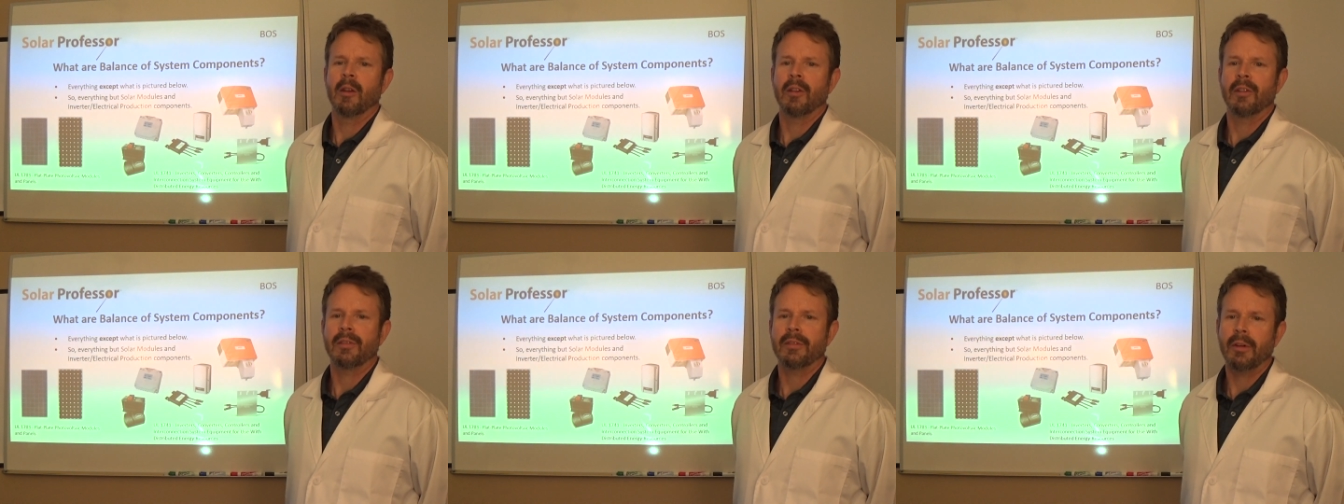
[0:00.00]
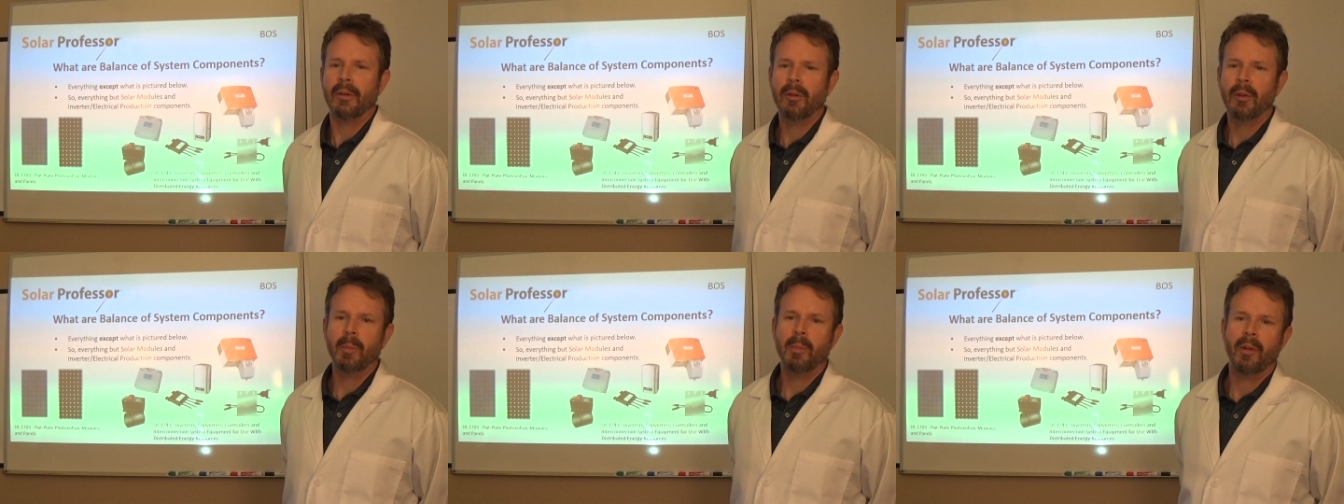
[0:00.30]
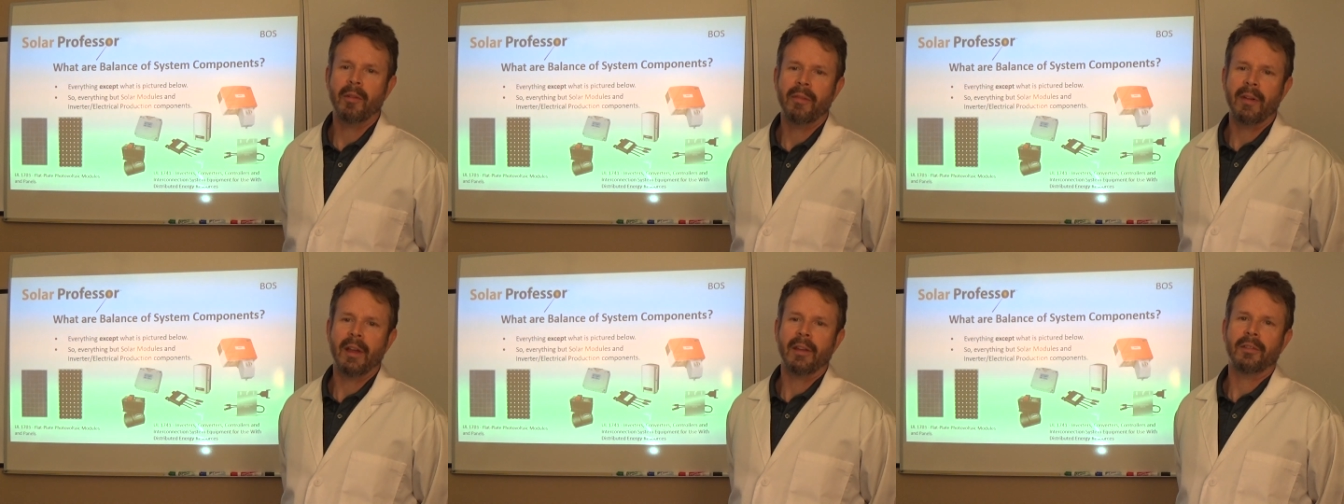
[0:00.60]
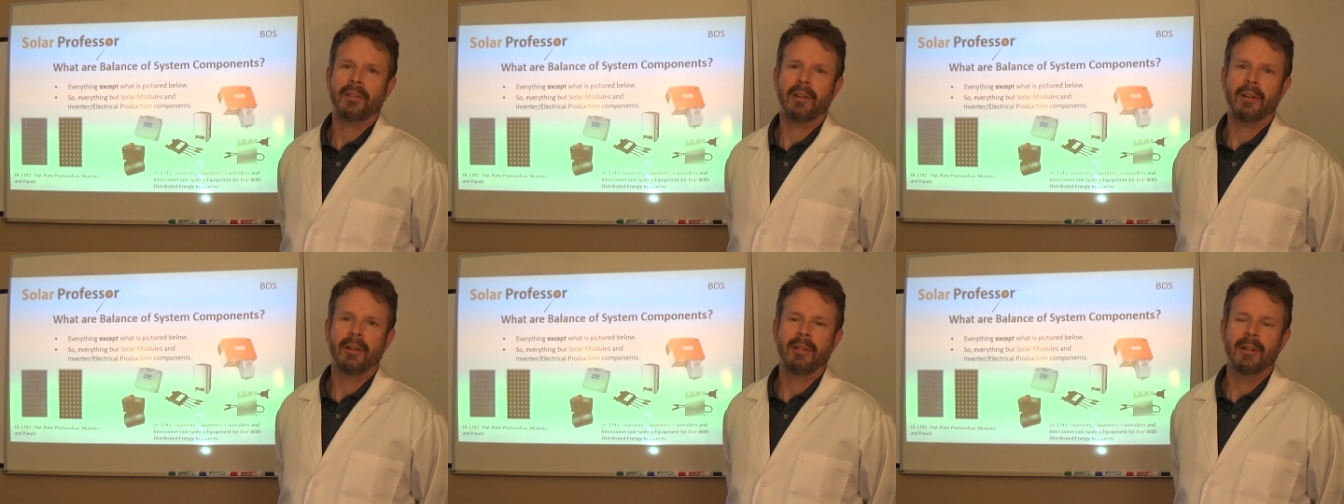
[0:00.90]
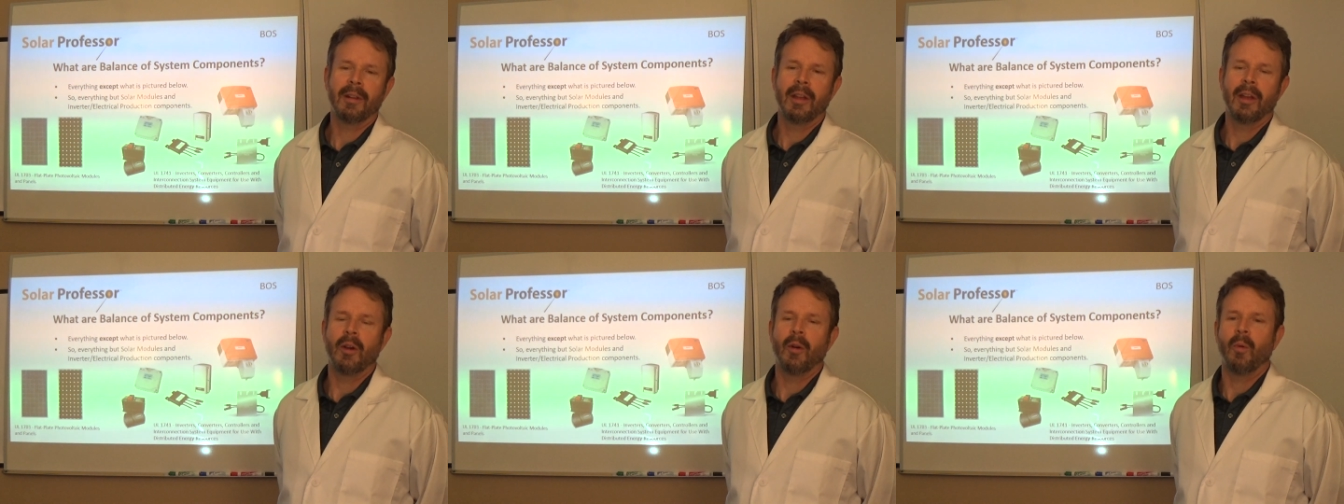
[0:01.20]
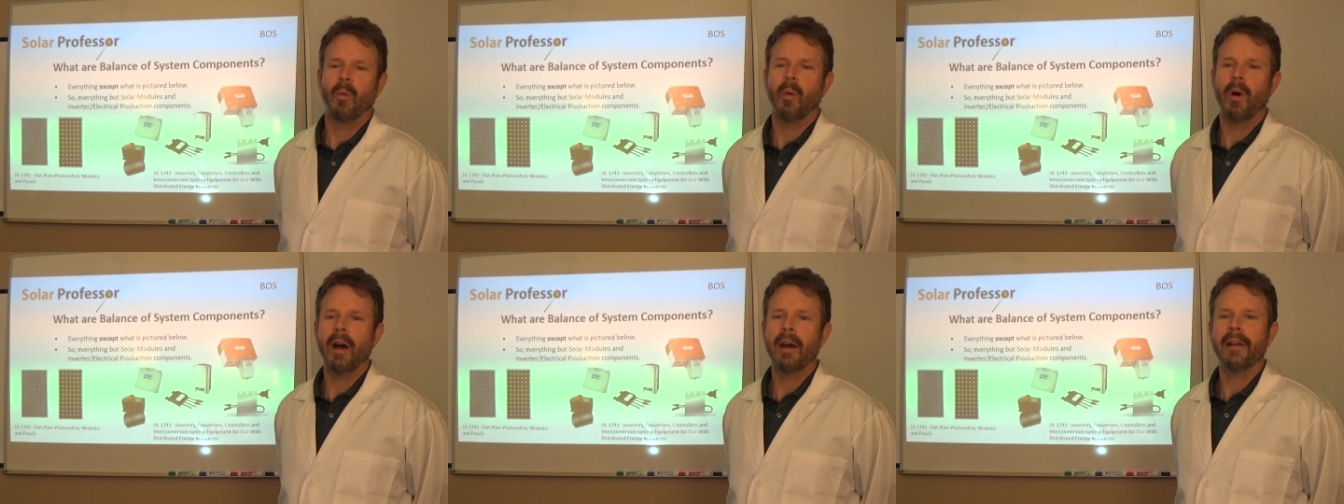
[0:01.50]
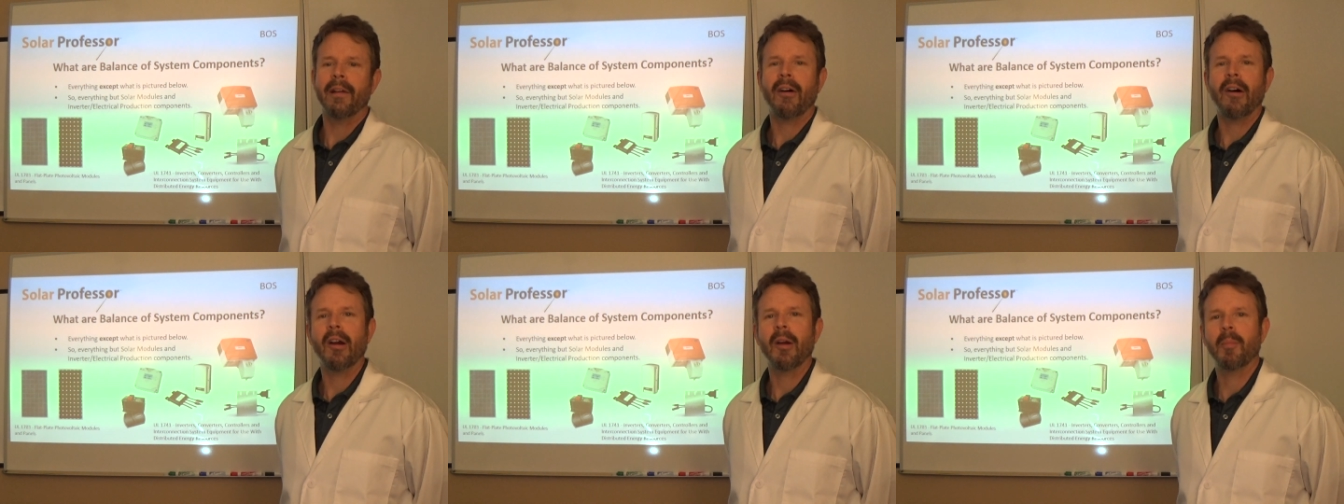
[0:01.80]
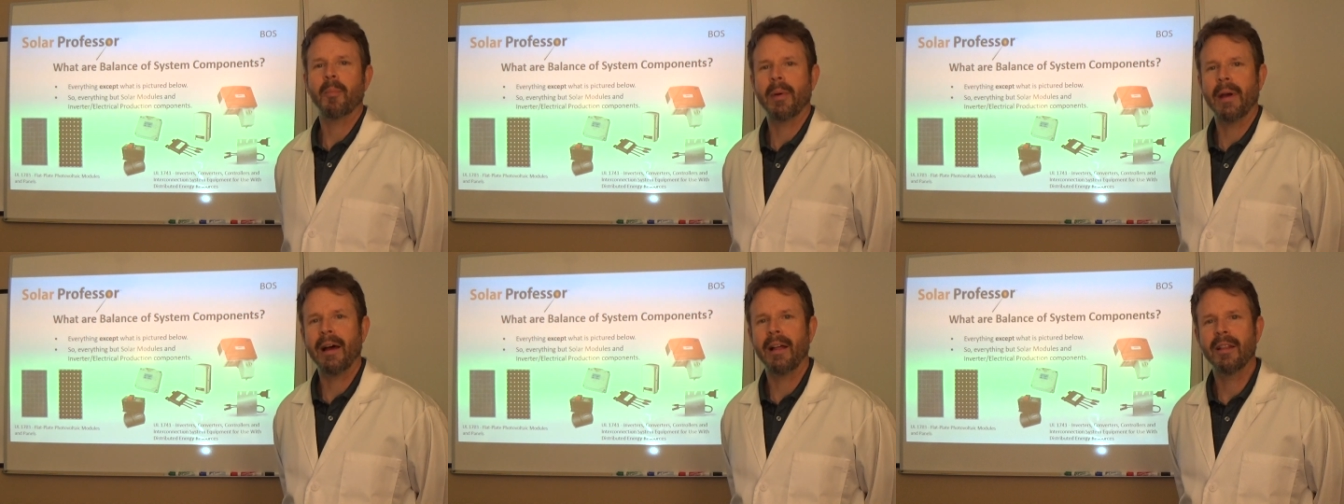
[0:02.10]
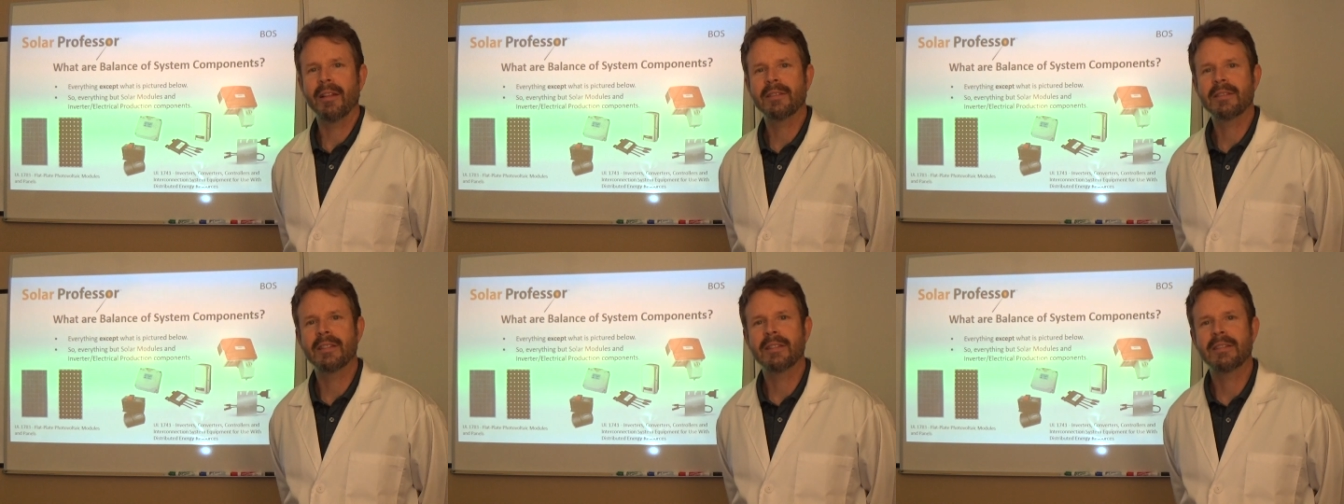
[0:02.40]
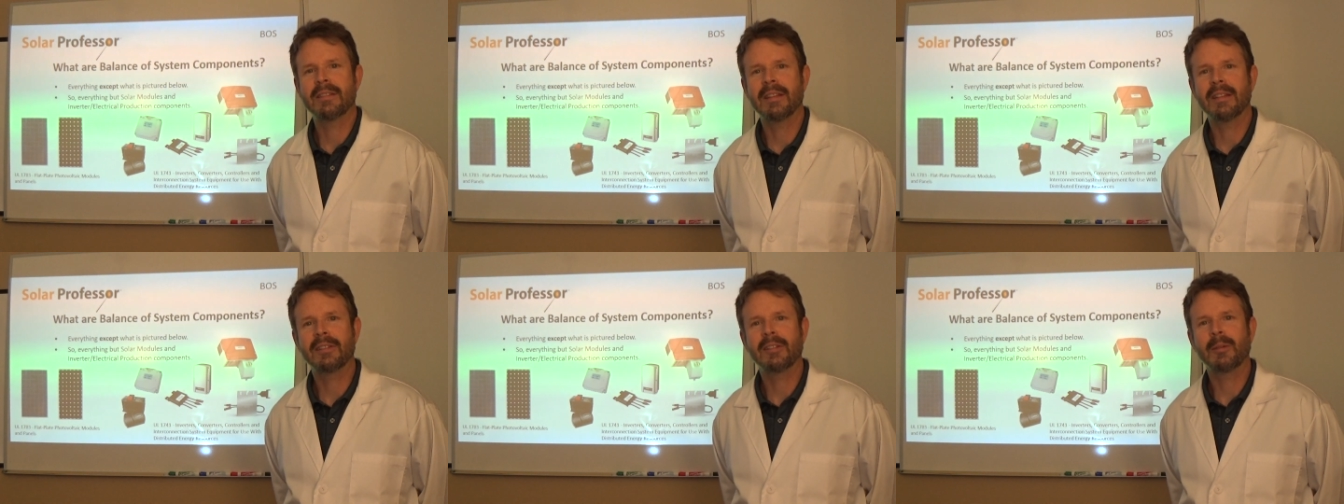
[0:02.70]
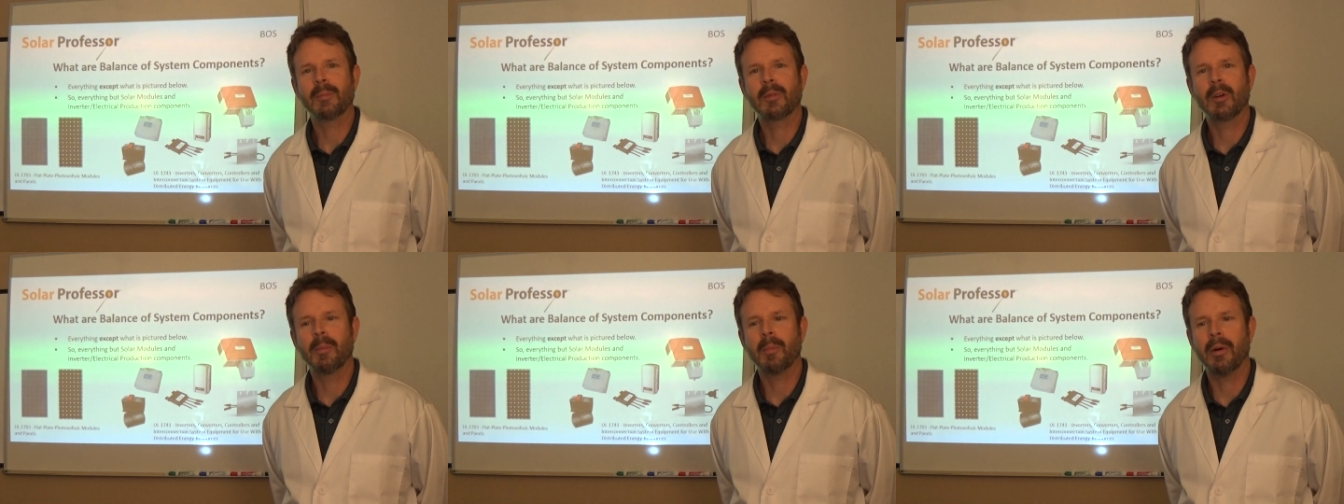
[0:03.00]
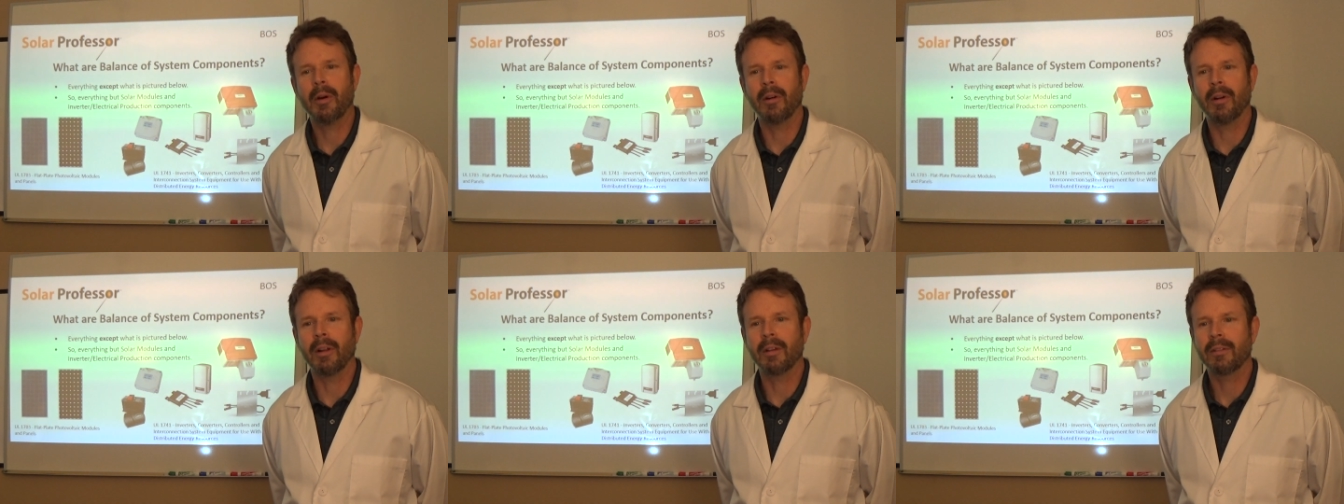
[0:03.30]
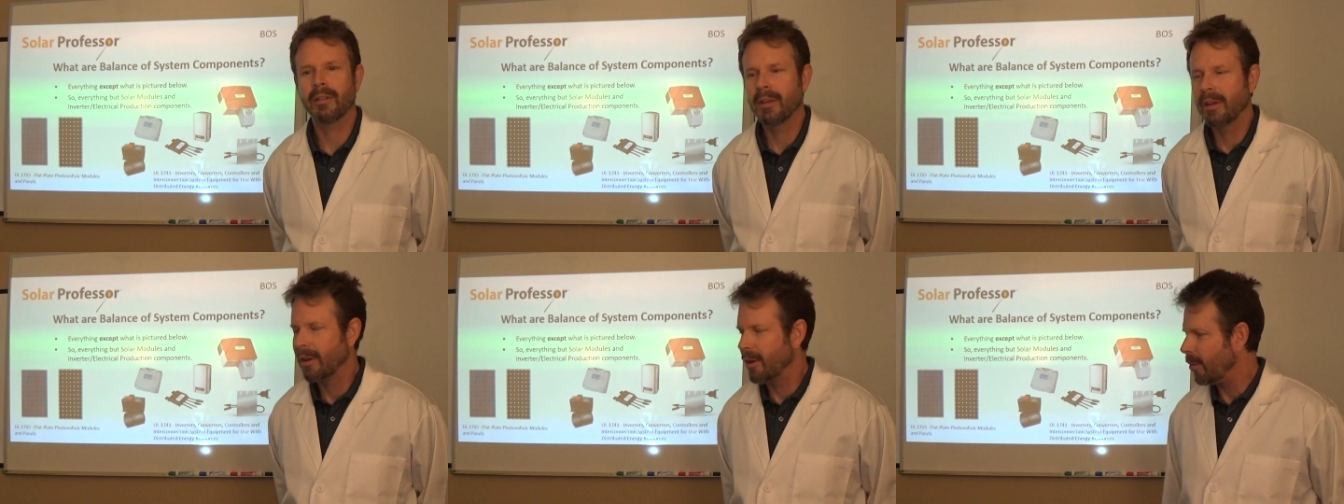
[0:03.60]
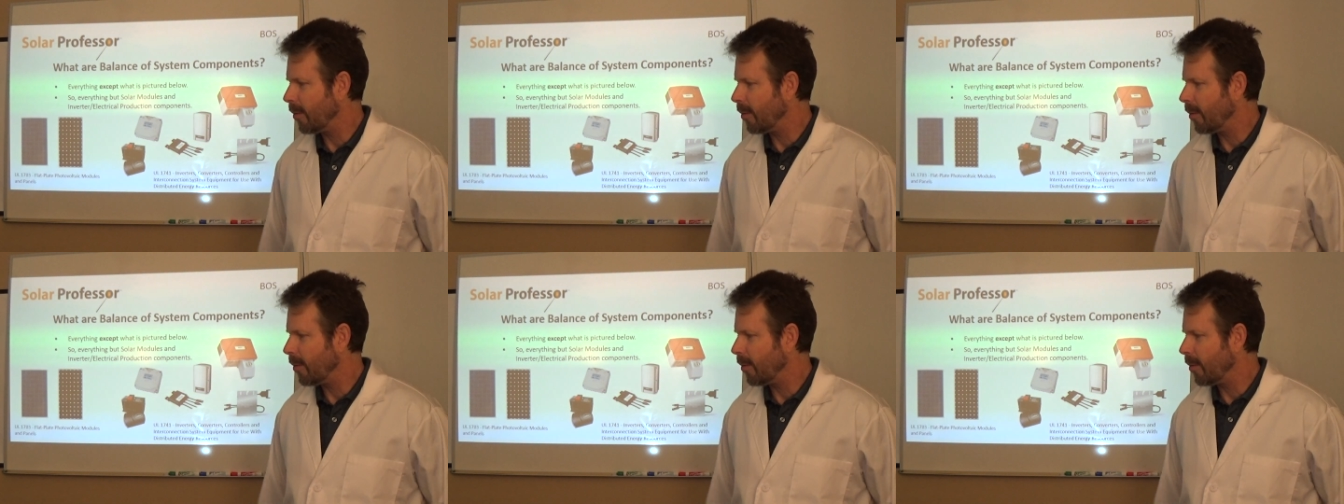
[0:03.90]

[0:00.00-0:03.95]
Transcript: Solar Professor, what are balance of system components?